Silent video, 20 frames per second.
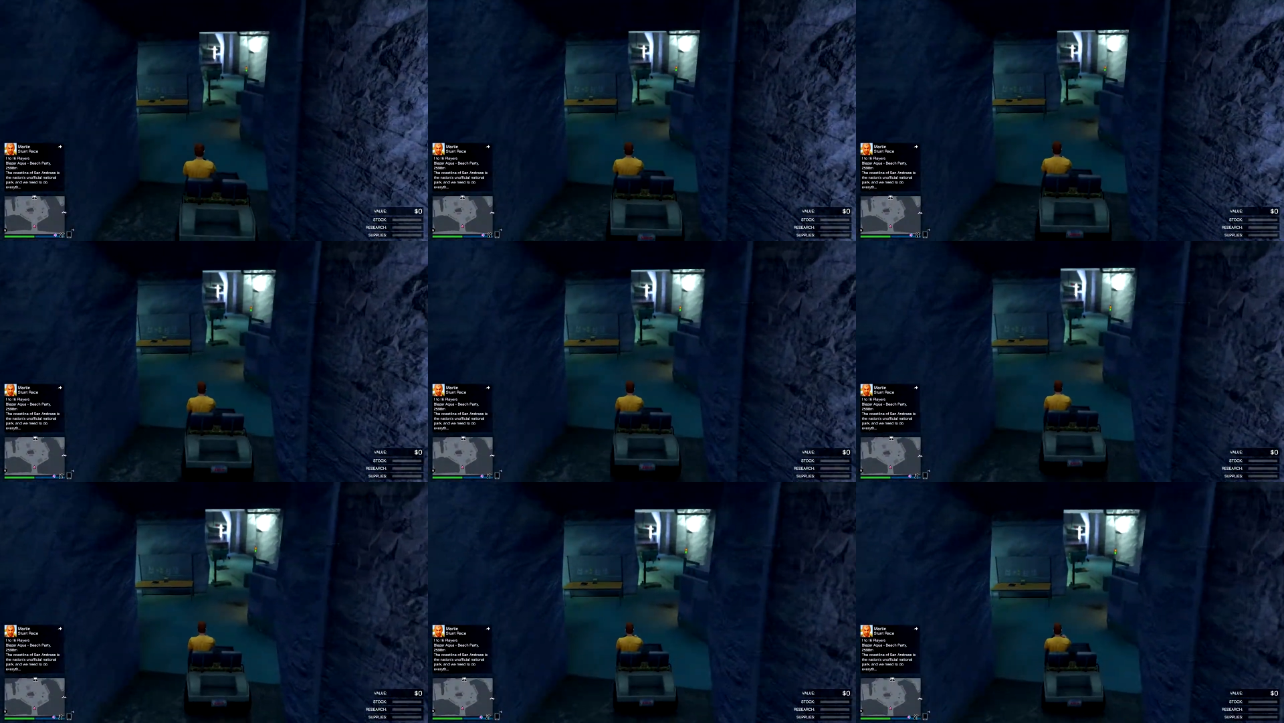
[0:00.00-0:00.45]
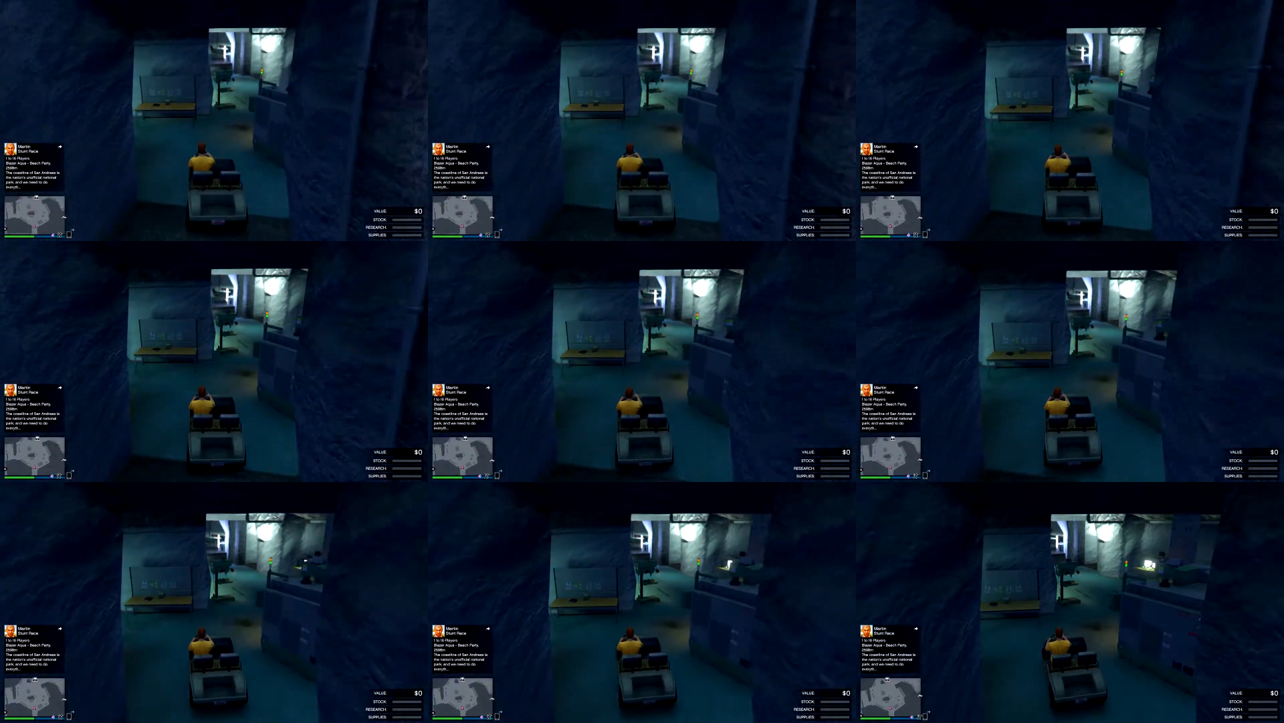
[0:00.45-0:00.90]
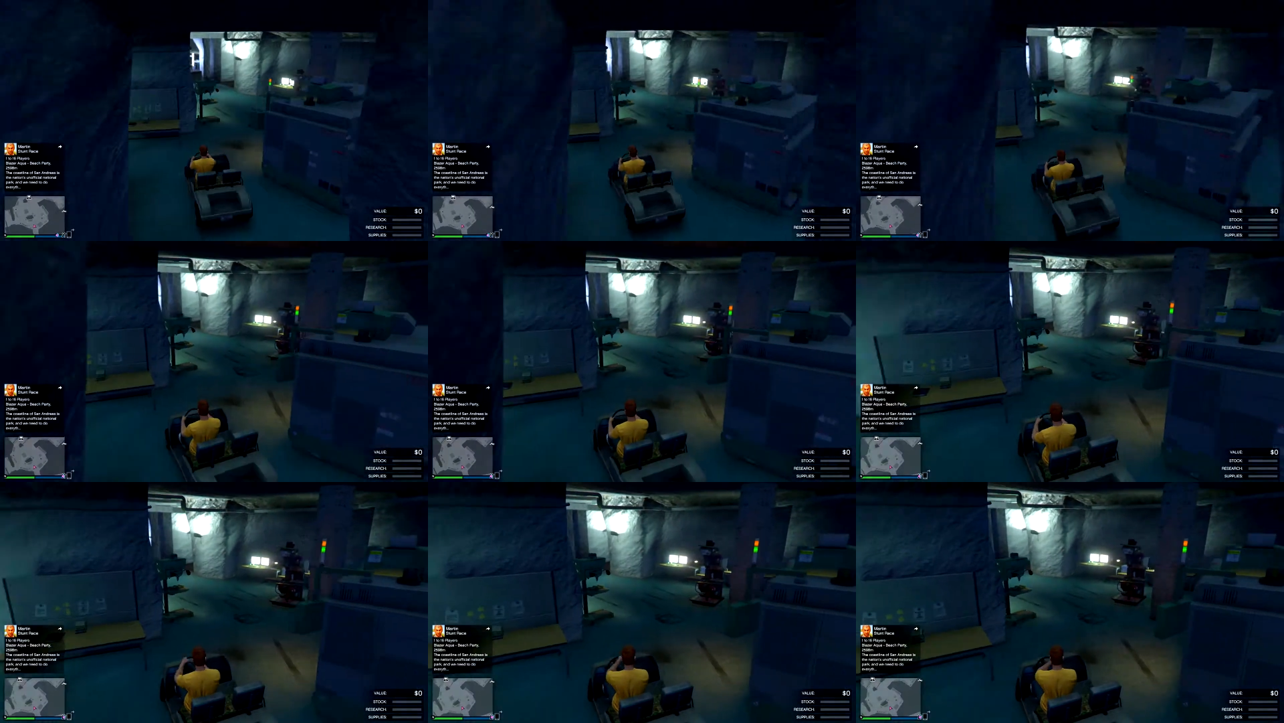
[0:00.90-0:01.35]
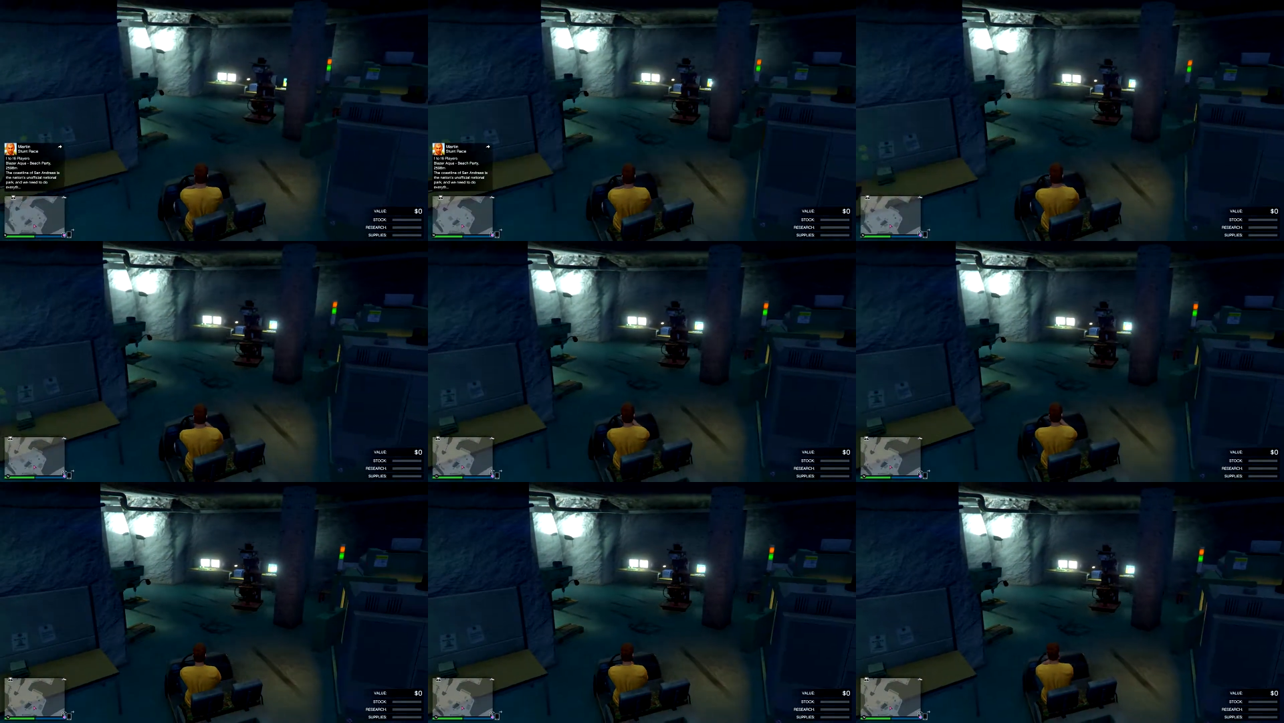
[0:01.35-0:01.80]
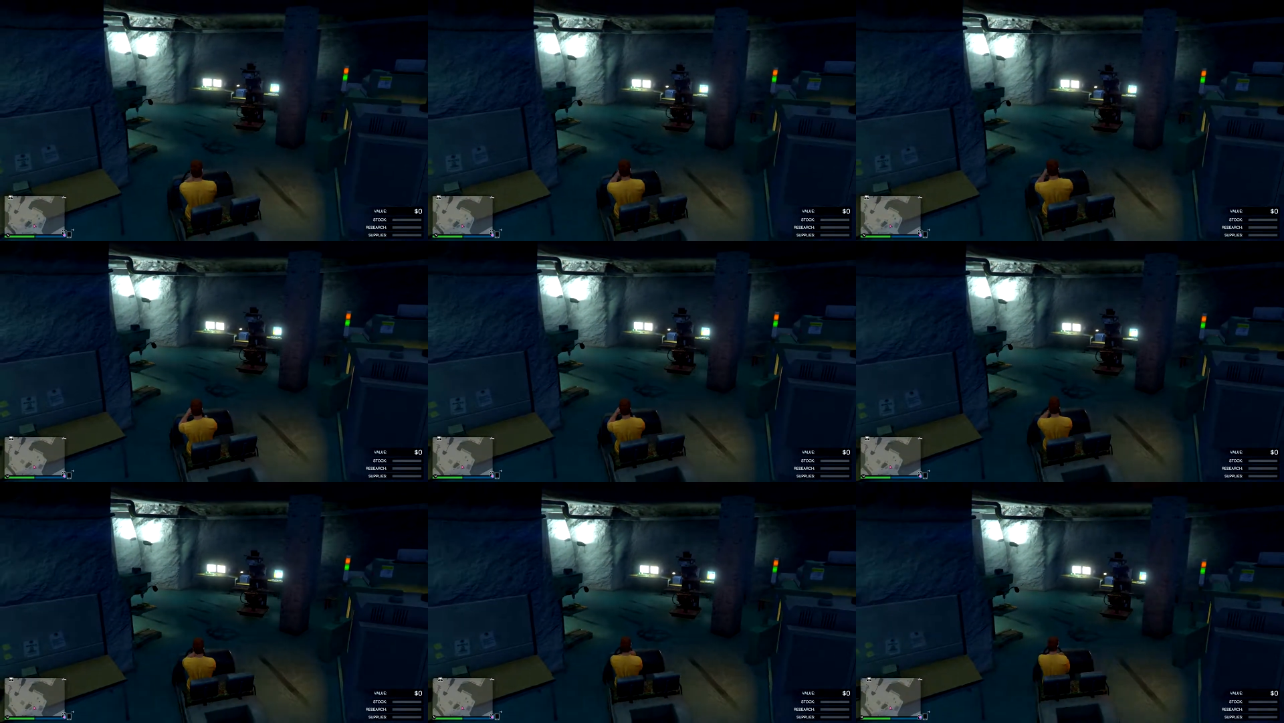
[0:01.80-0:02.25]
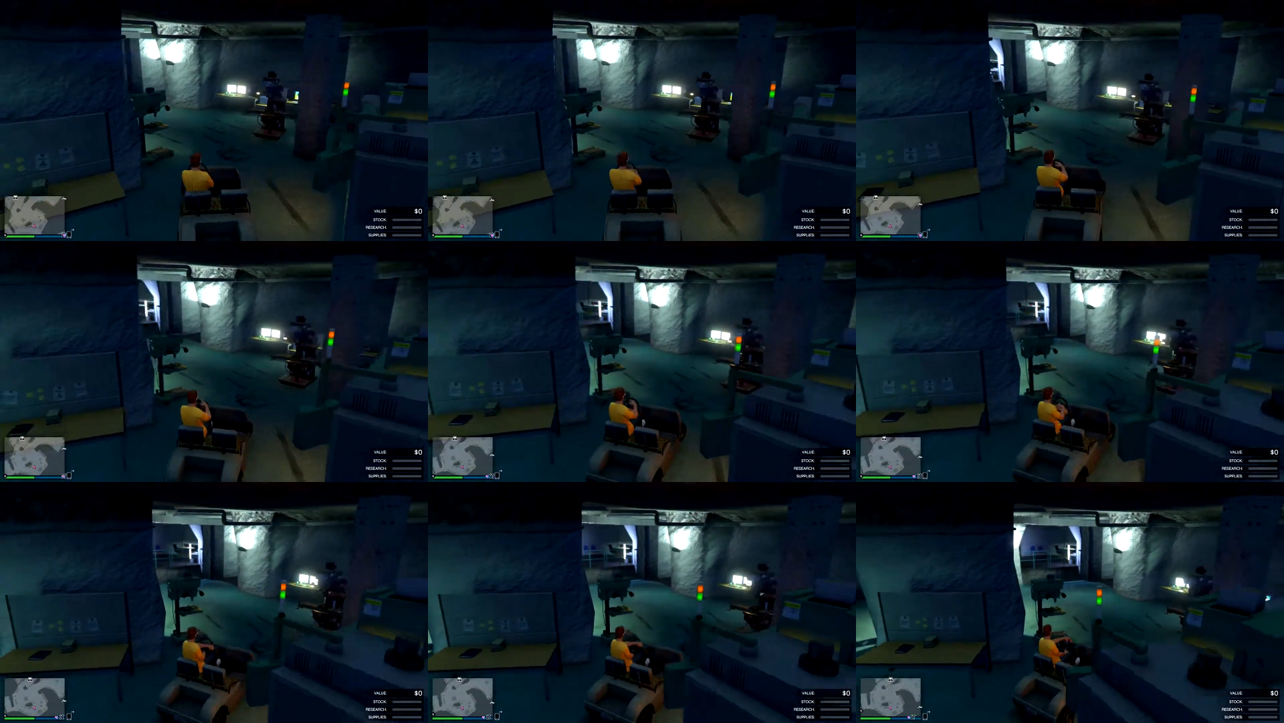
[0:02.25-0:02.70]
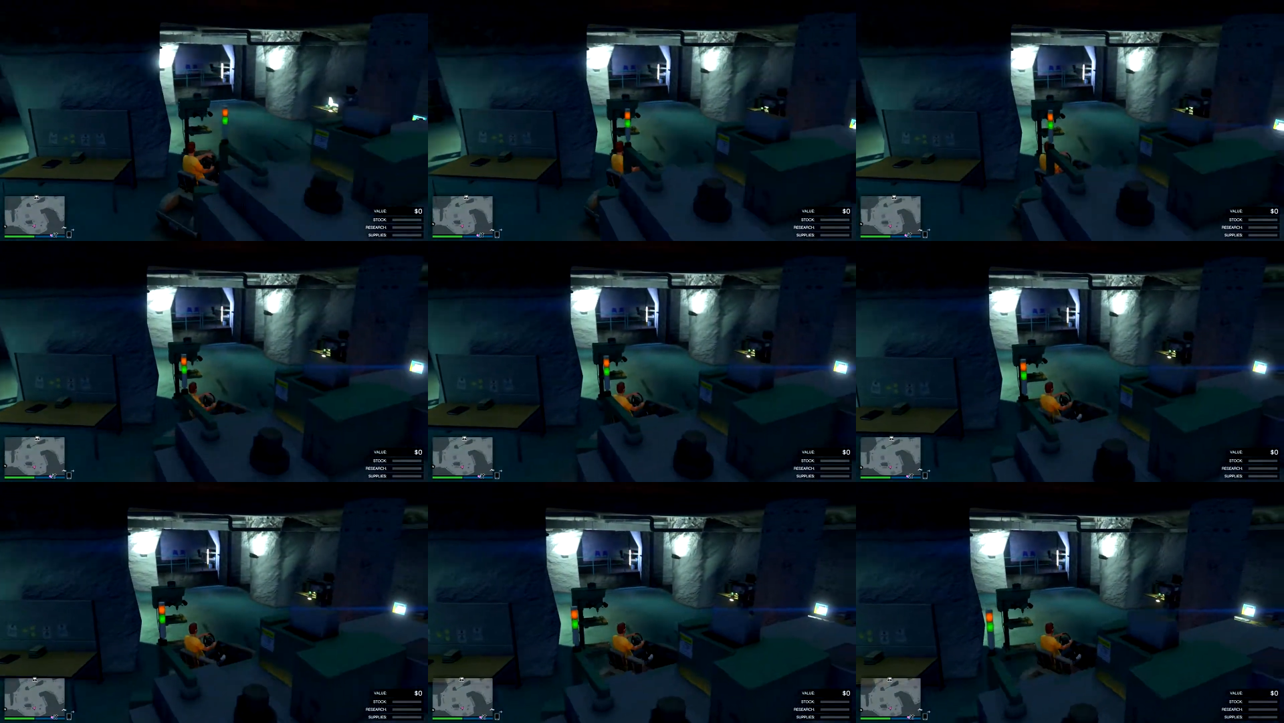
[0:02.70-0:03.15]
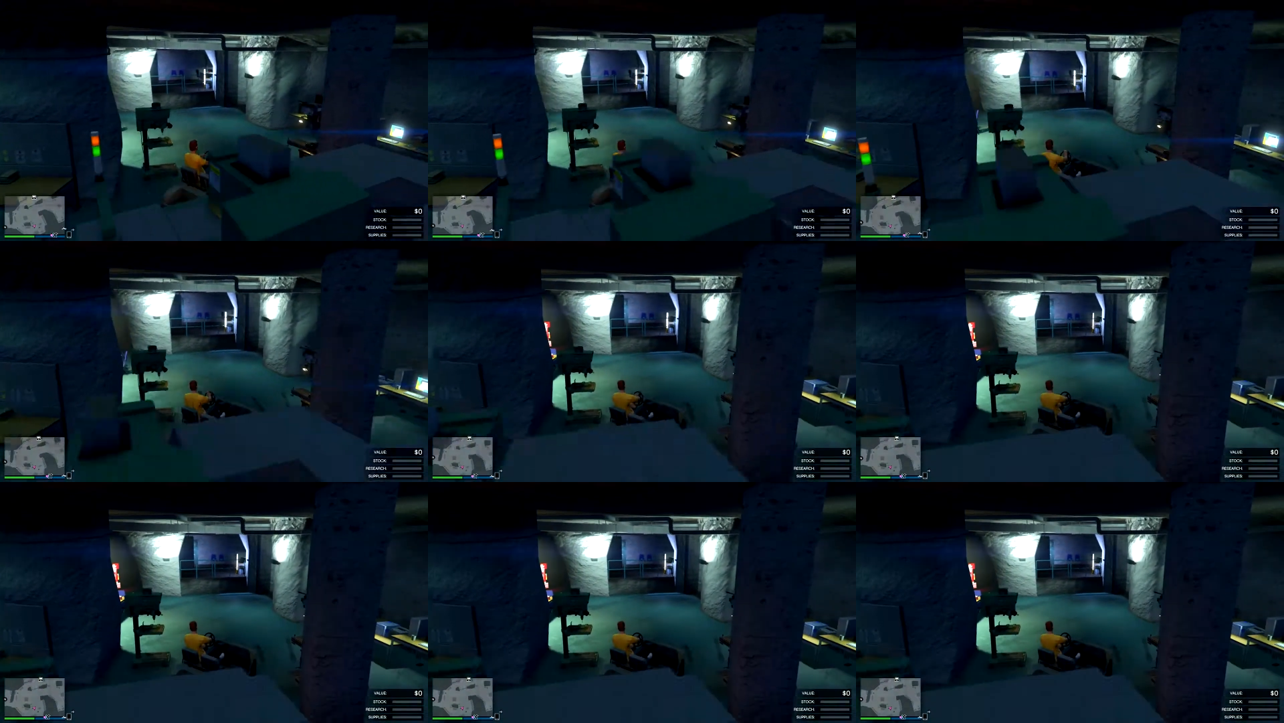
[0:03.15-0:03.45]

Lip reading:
Nobody's mouth can be seen.